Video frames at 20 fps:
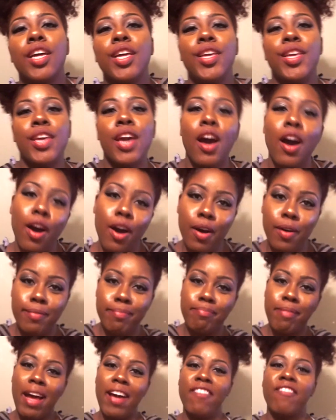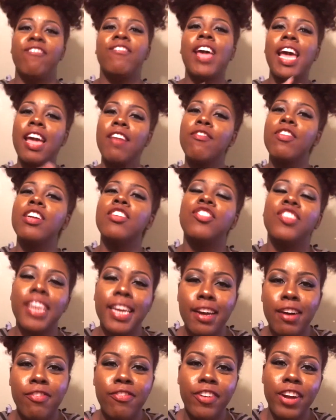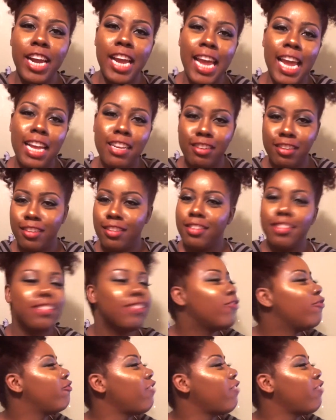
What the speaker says: Y'all, my favorite gel for edges.